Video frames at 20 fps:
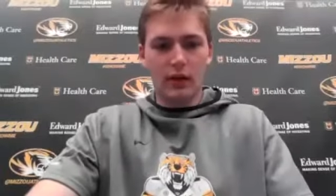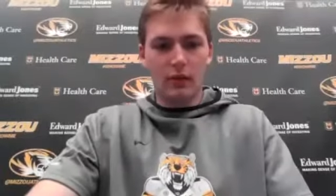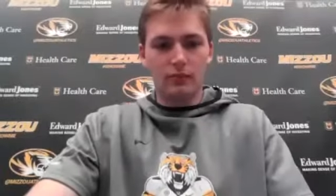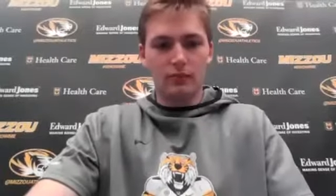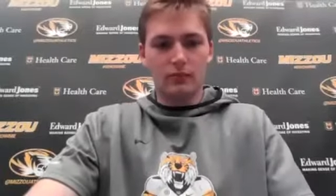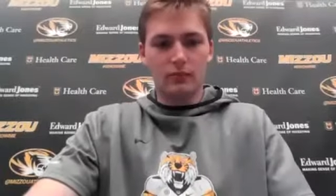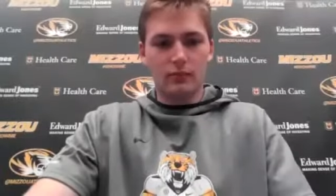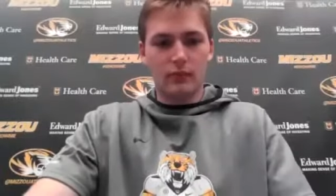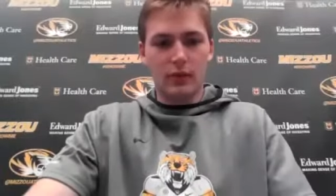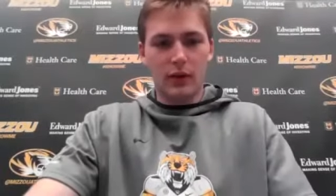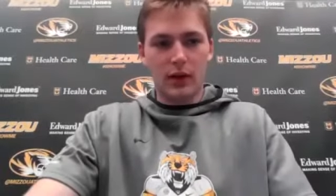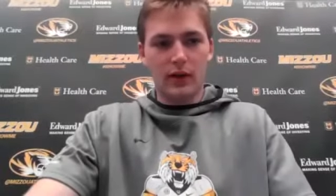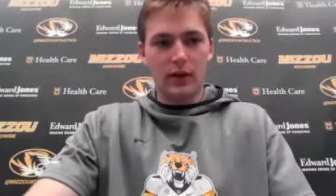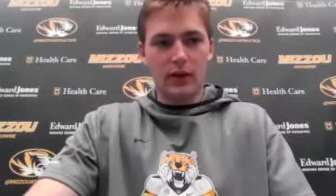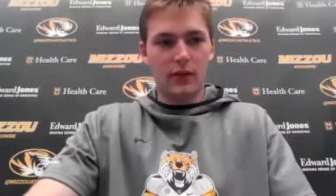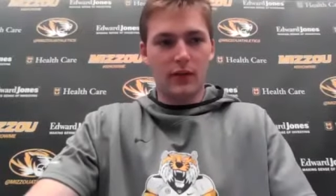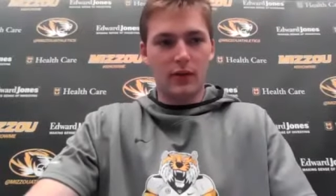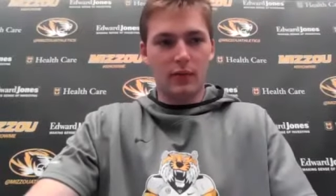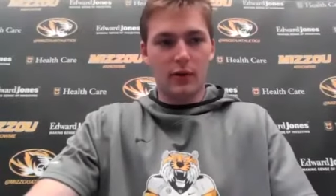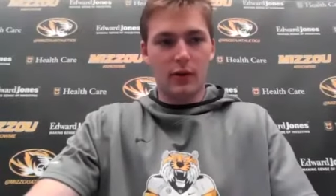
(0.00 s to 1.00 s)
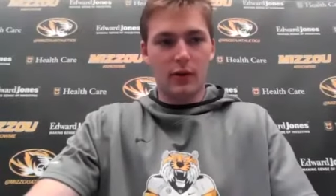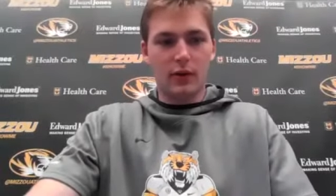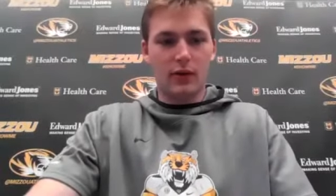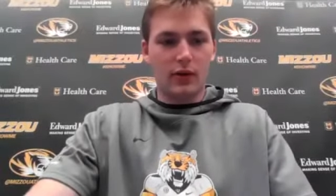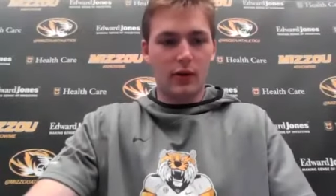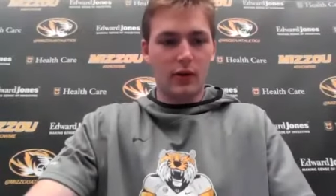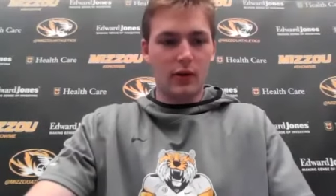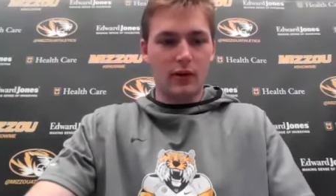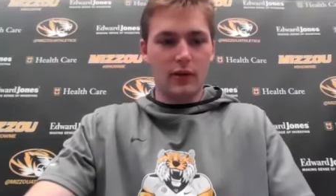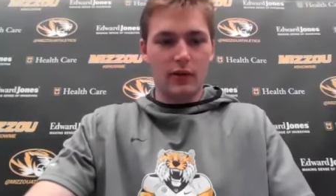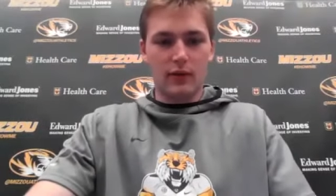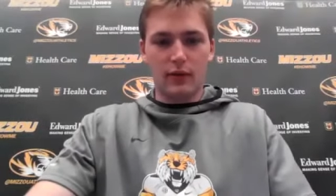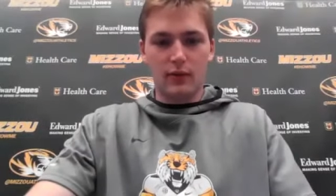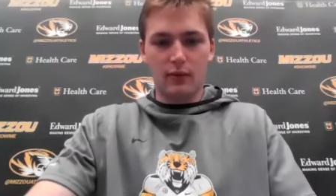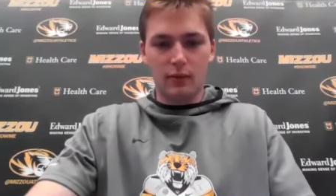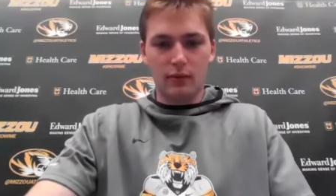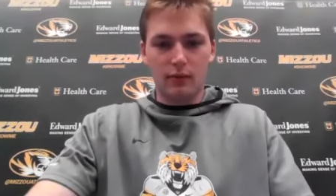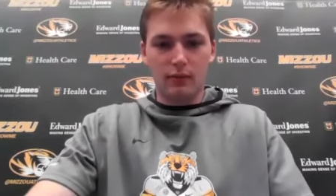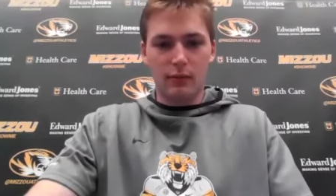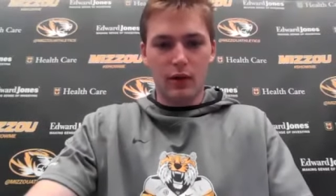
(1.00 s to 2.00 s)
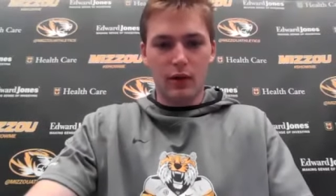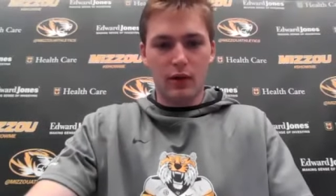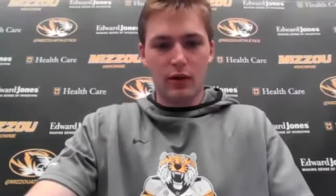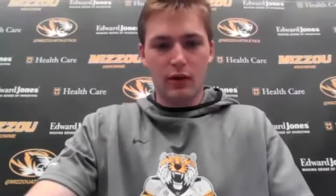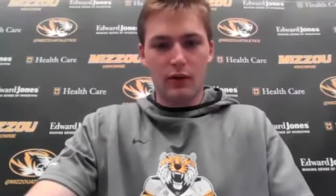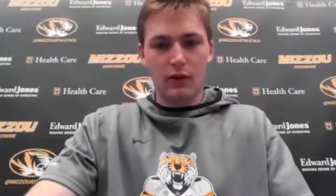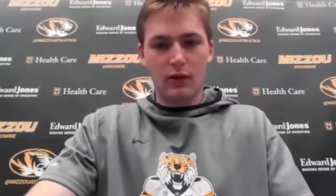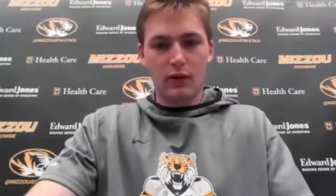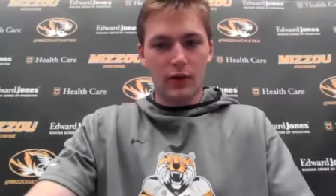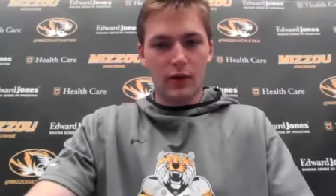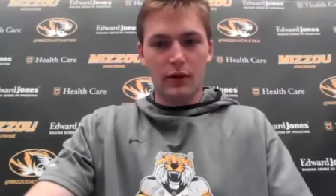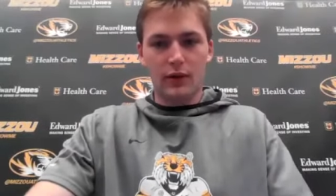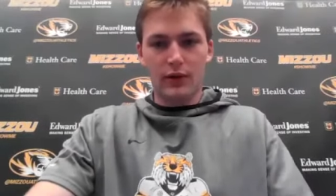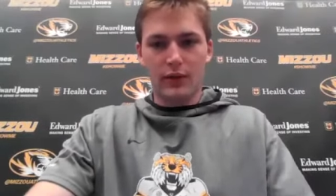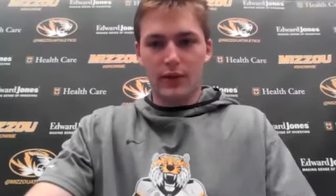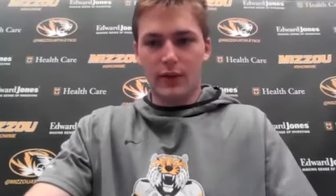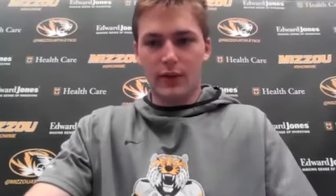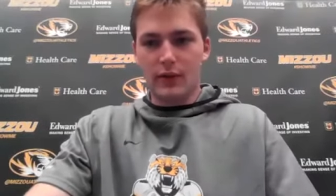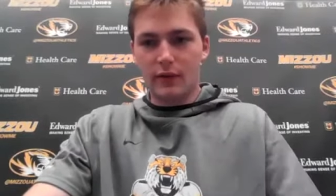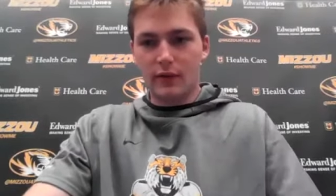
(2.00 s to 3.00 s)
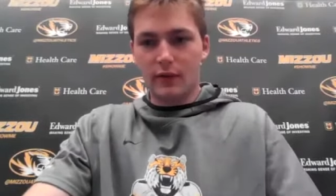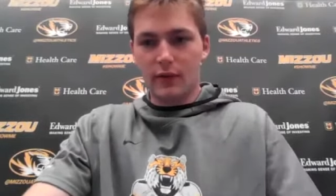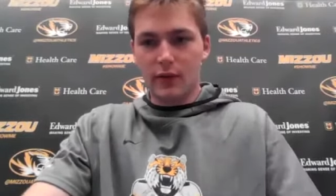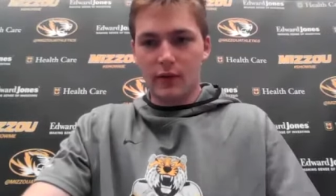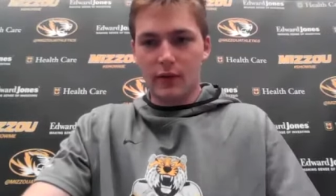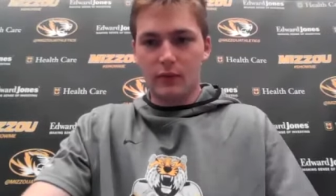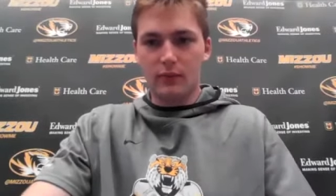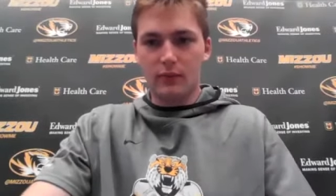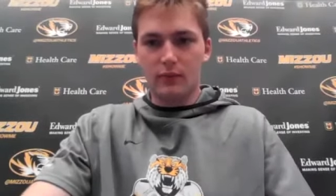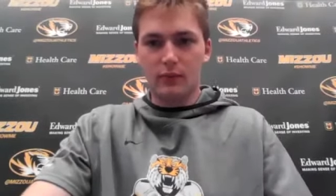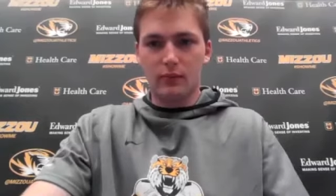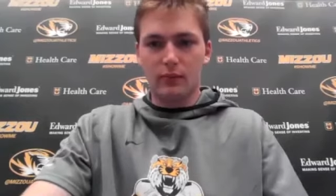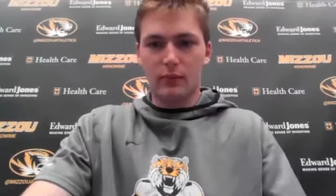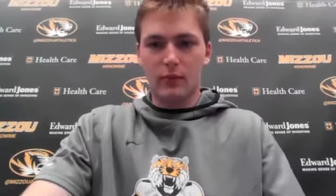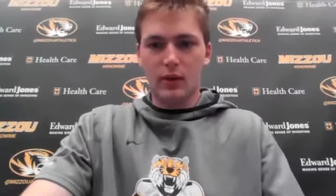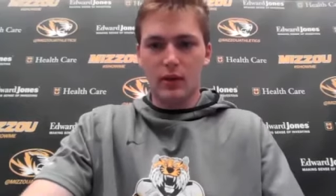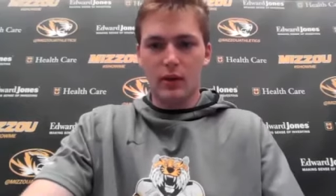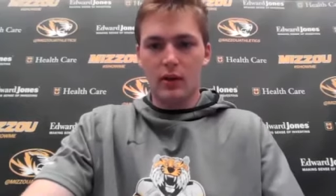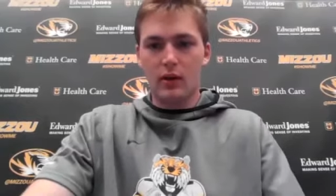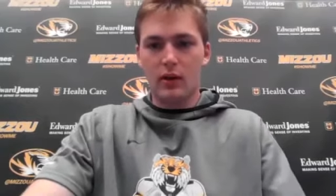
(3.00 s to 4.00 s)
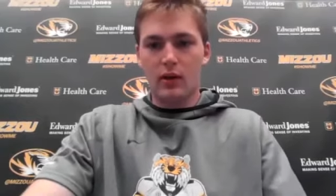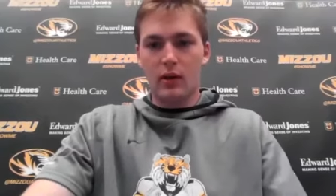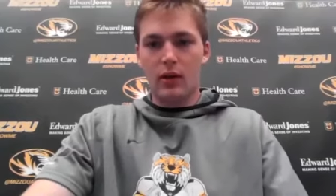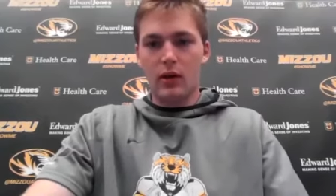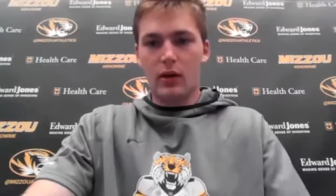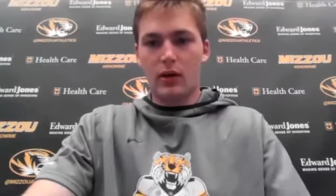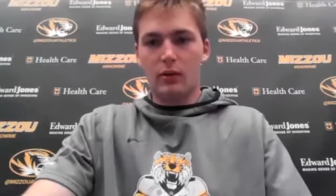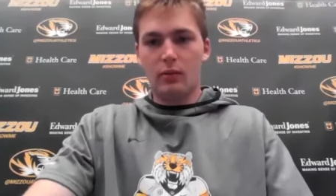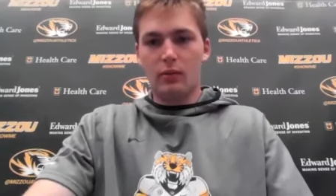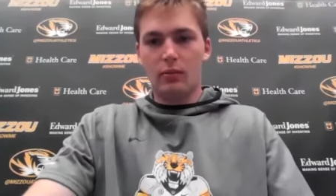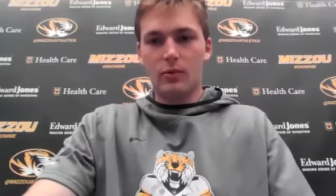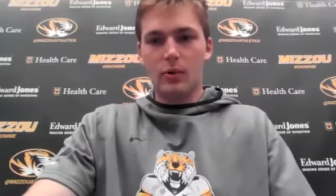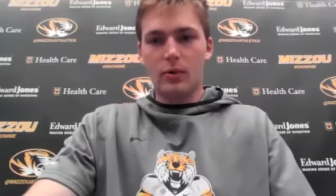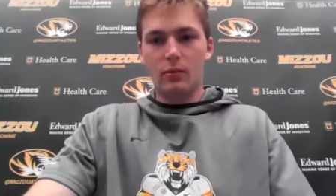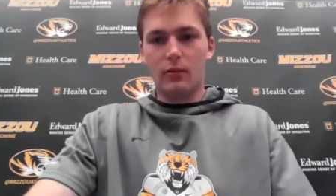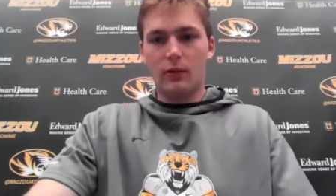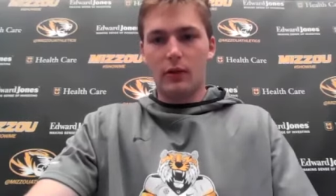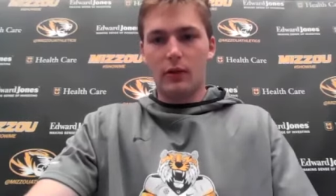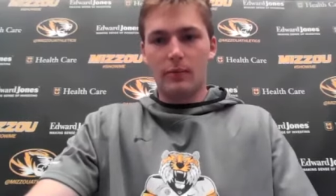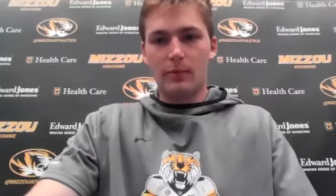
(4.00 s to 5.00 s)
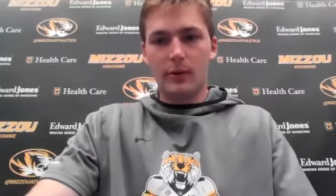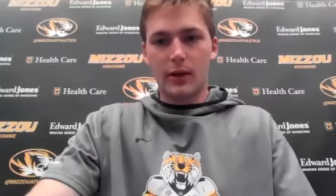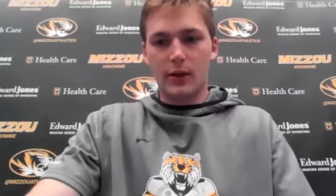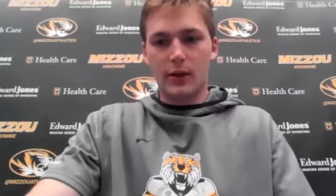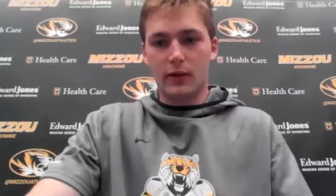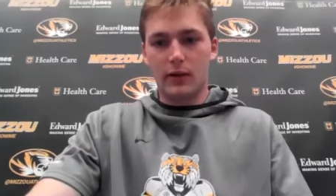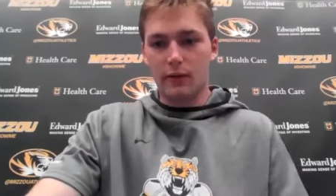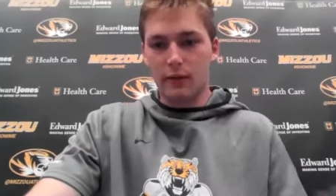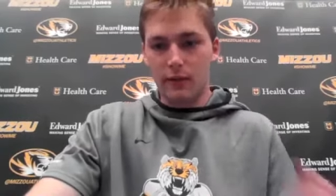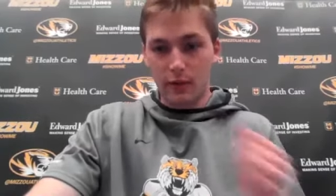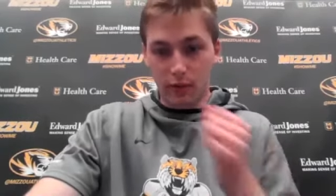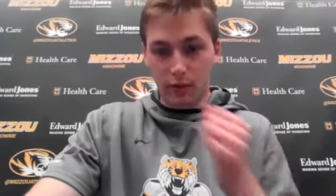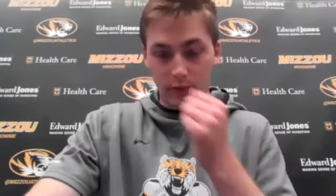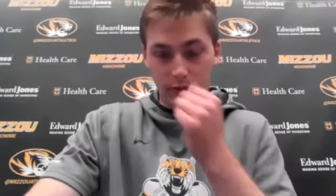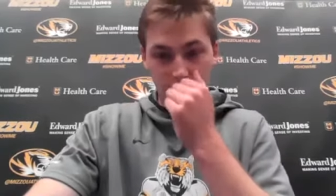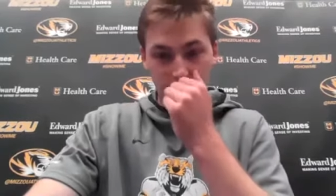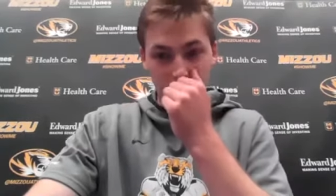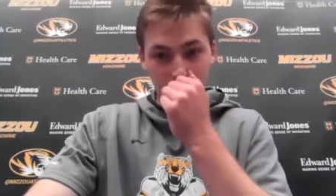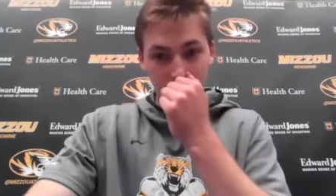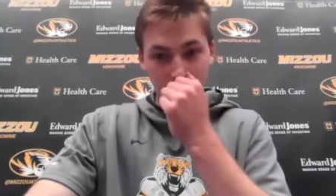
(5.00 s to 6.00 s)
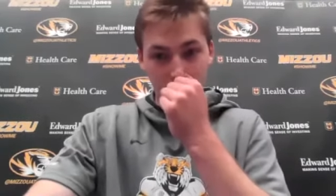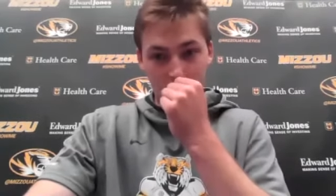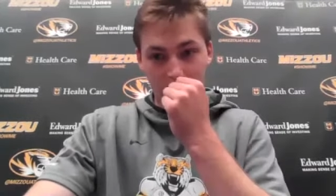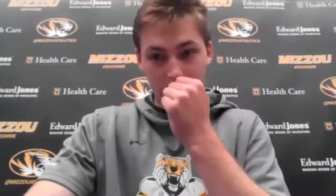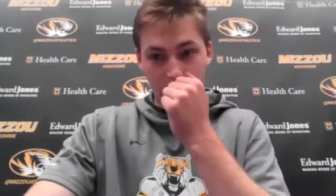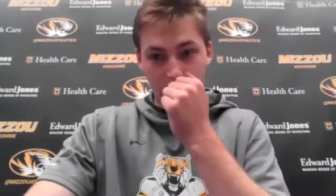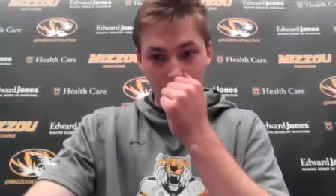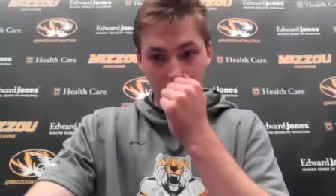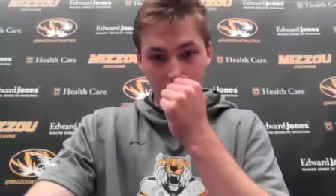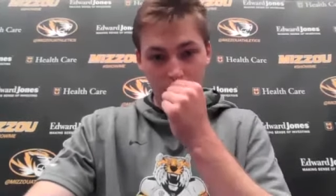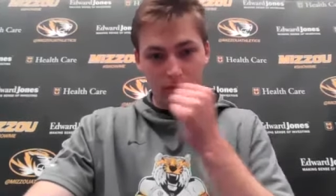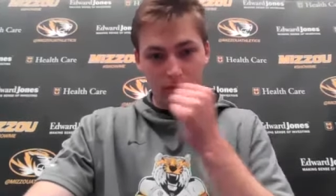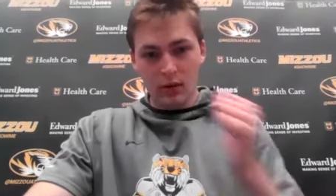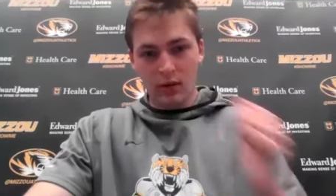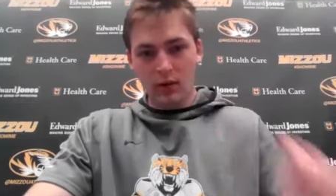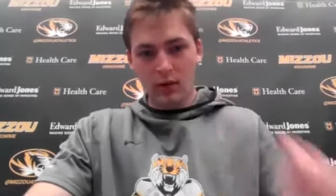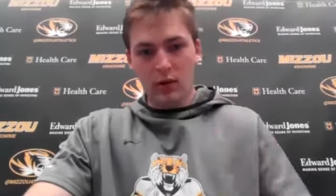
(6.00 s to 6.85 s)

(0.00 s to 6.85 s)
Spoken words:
thought I did some good things, and there's always stuff that we'll be able to look back on the film and be able to clean up.